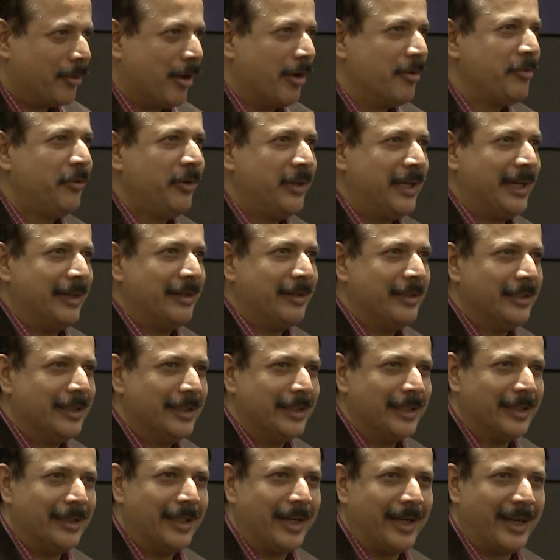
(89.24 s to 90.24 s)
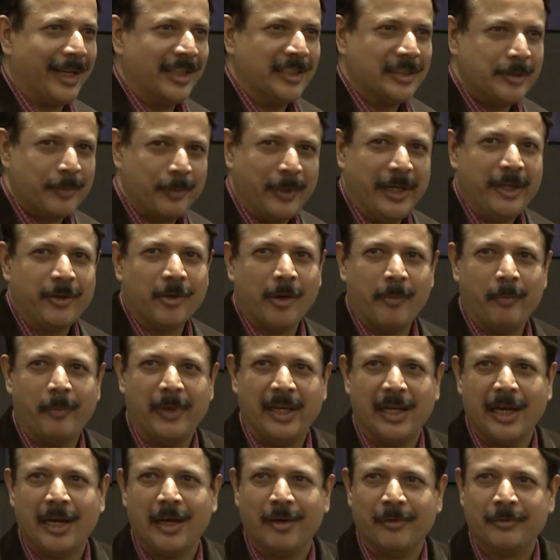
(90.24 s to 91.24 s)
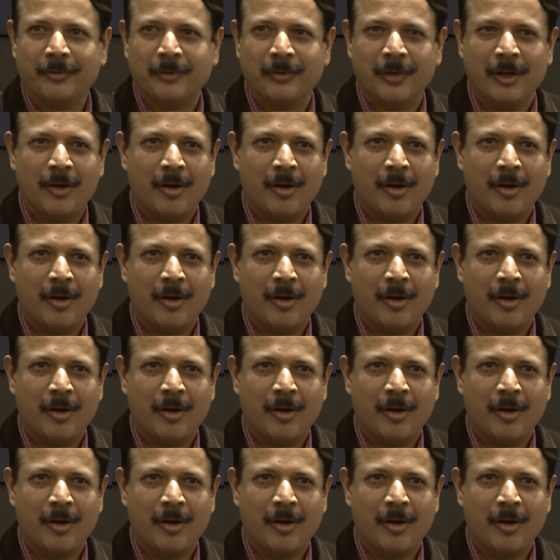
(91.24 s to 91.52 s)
confident that I speak on behalf